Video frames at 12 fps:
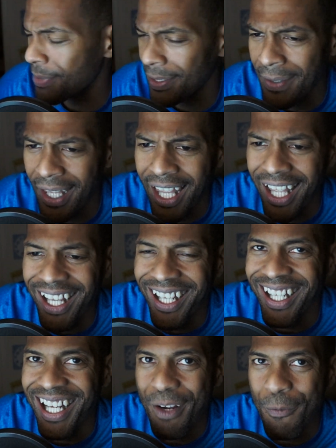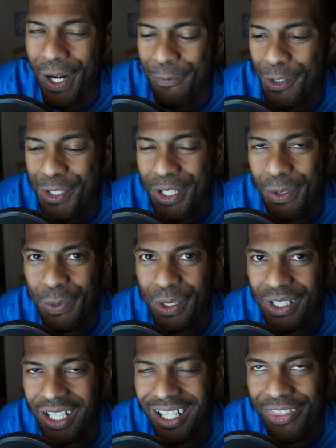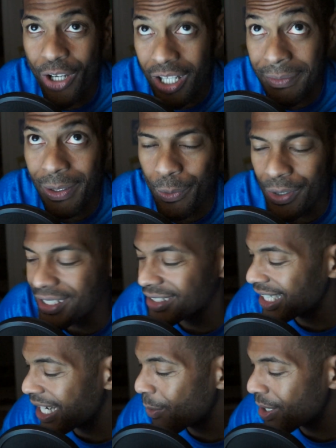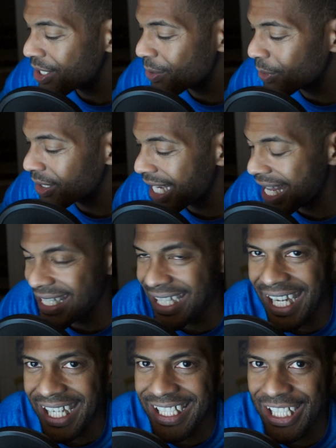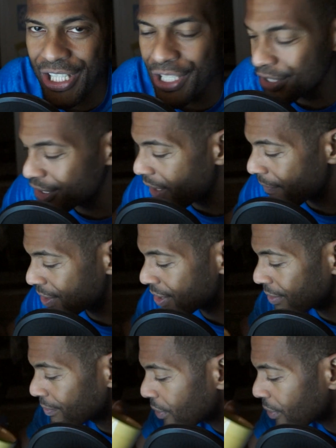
me. When I first started thought about working there, I wanted to work as a security officer.